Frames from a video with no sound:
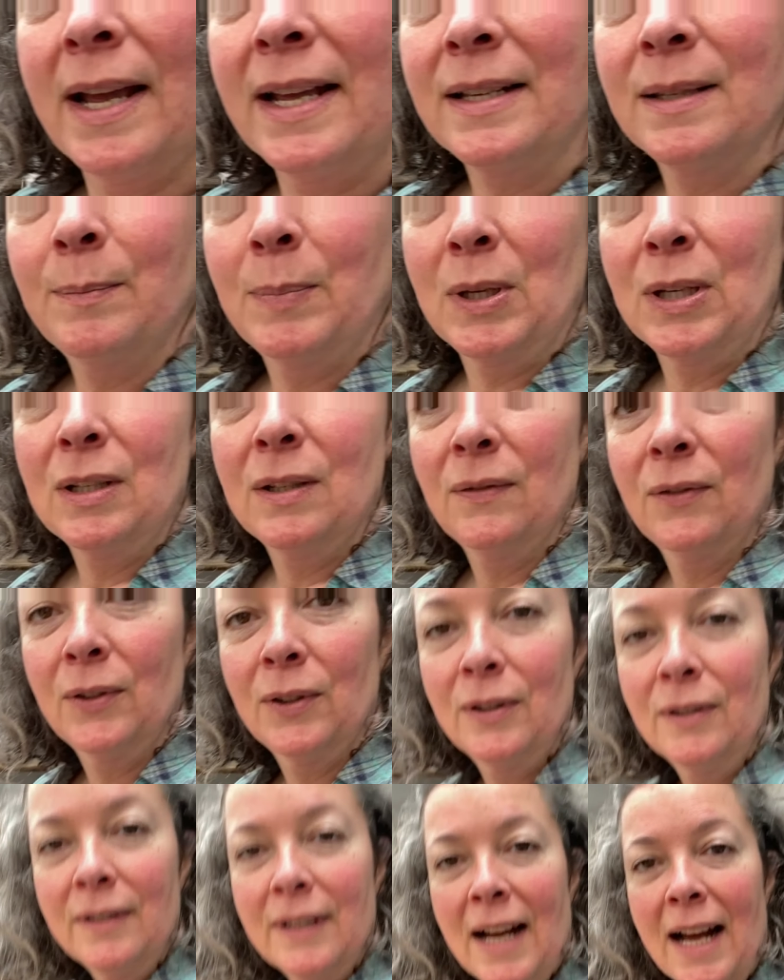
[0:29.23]
as
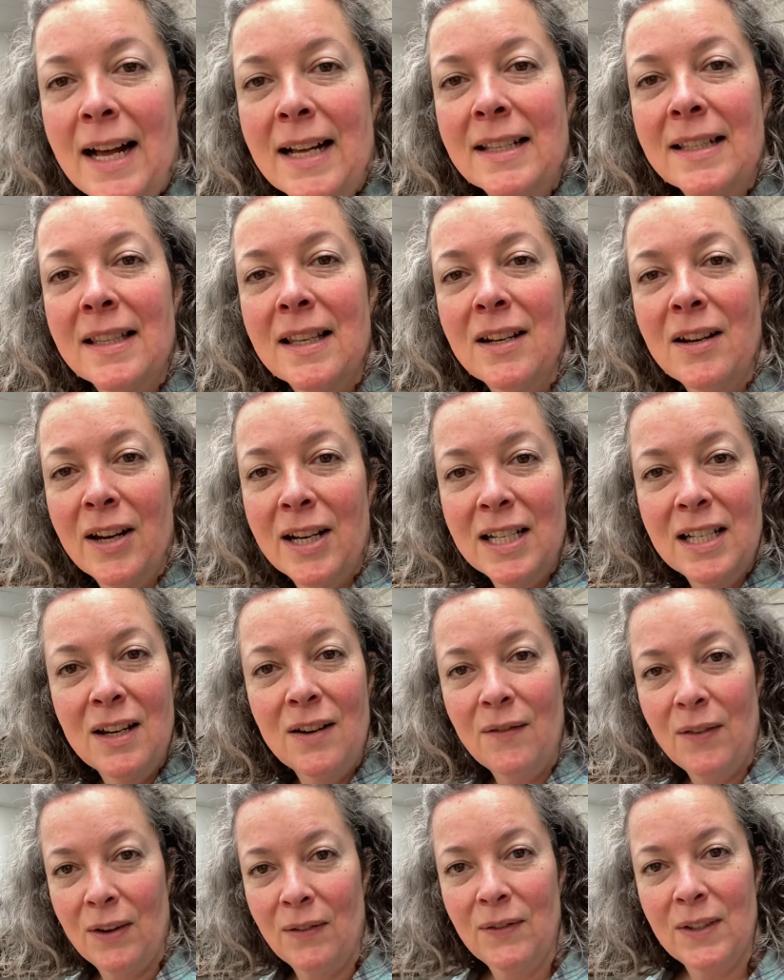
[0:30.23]
beautiful as the
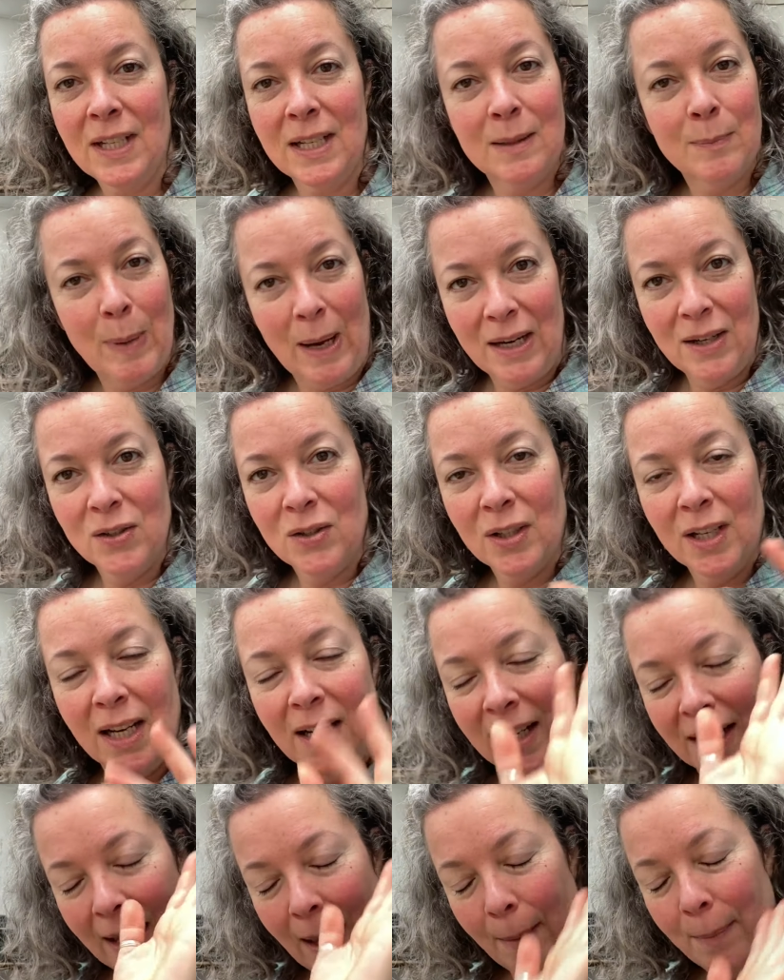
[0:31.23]
1950s pantry
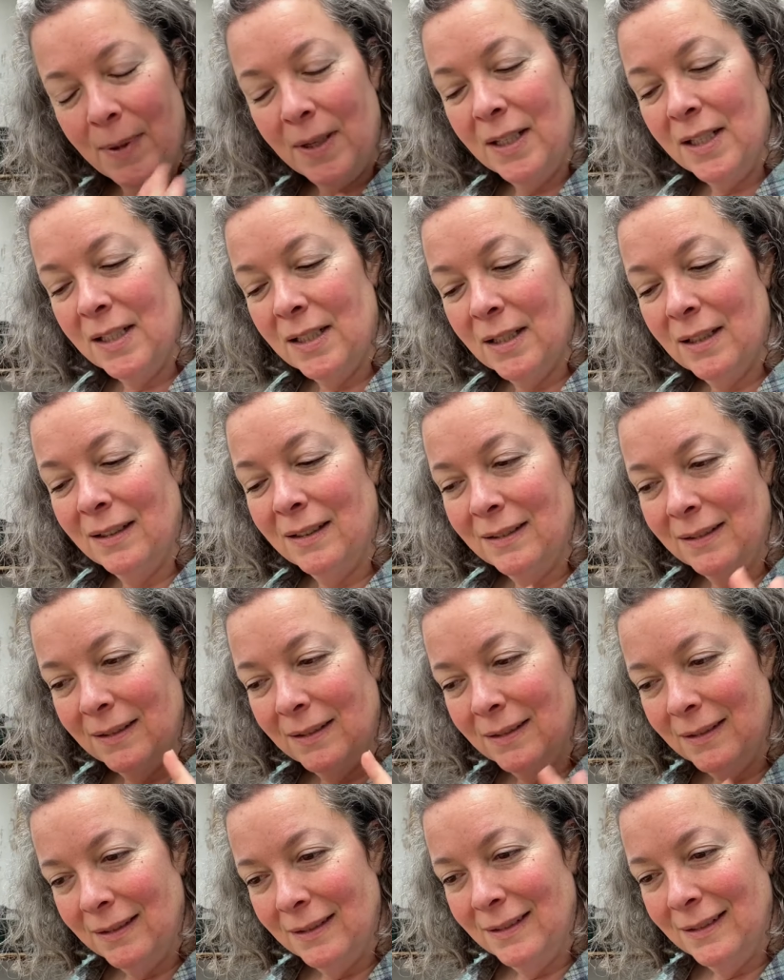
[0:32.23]
cabinet
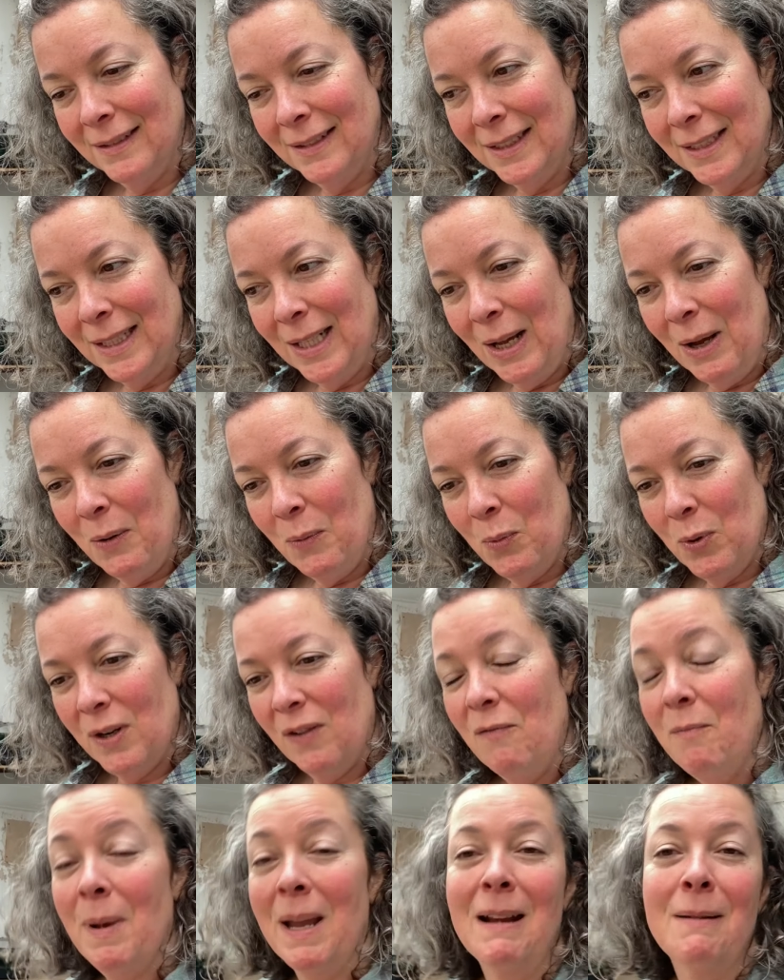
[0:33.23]
would
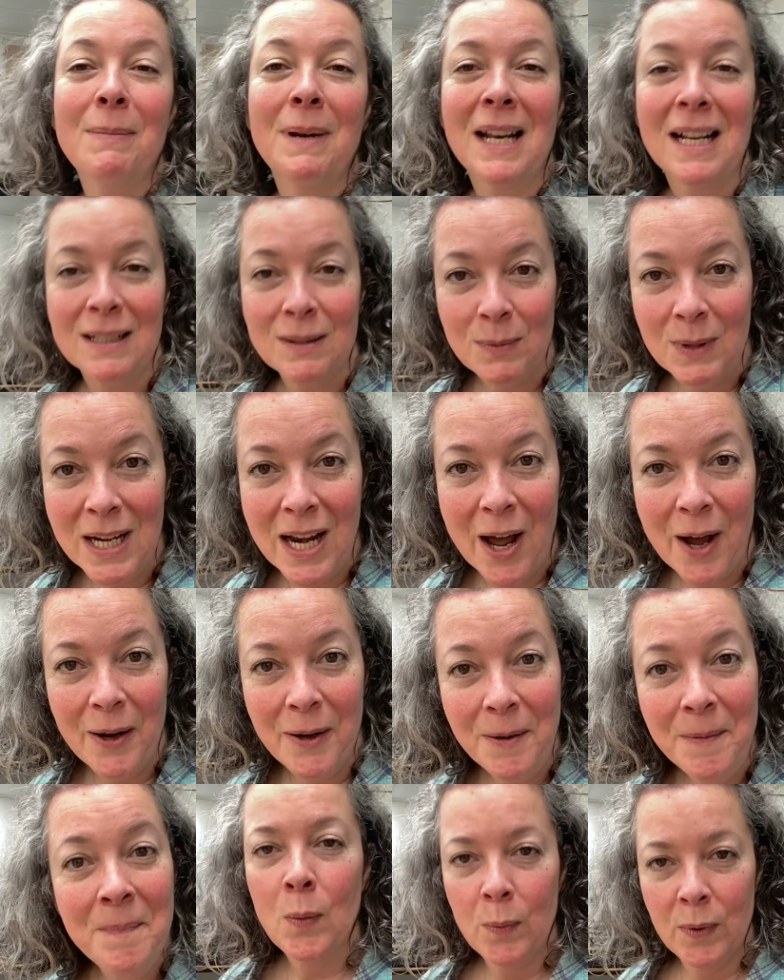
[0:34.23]
have been, but as we
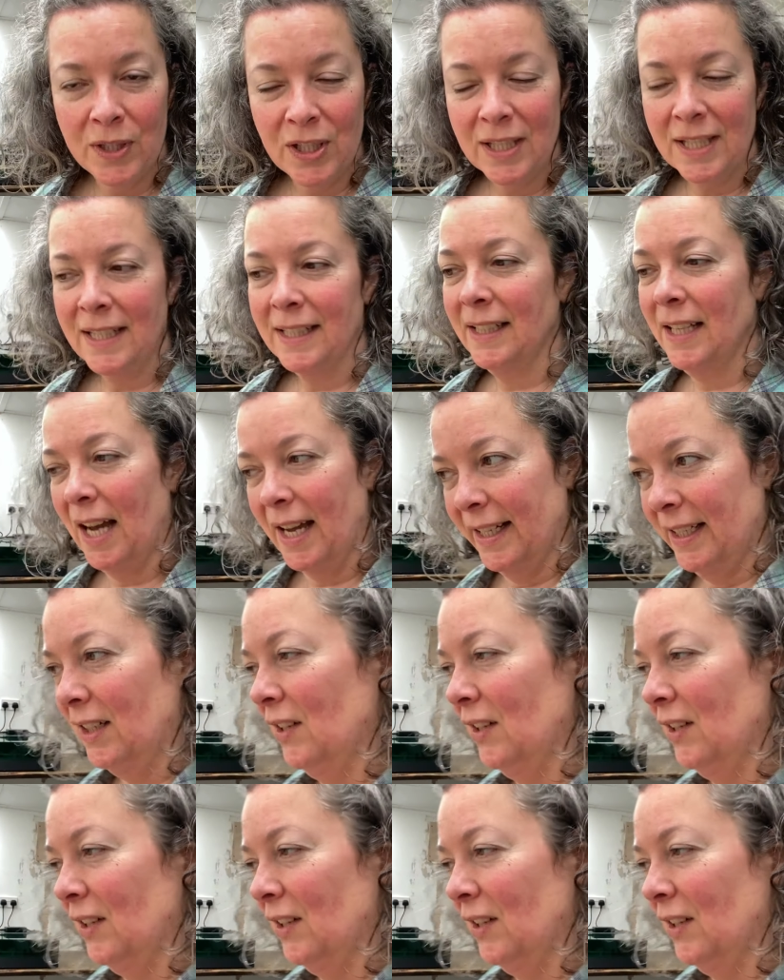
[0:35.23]
know, we're just cutting our